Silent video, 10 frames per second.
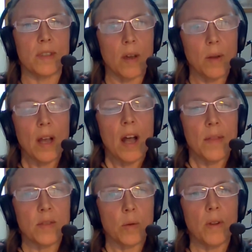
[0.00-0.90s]
So
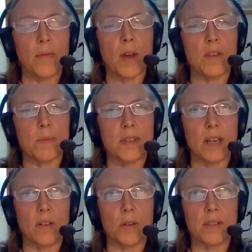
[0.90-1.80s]
there's all of those
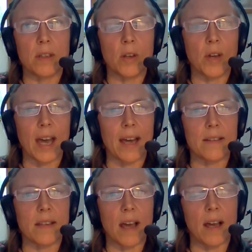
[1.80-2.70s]
materials to look at.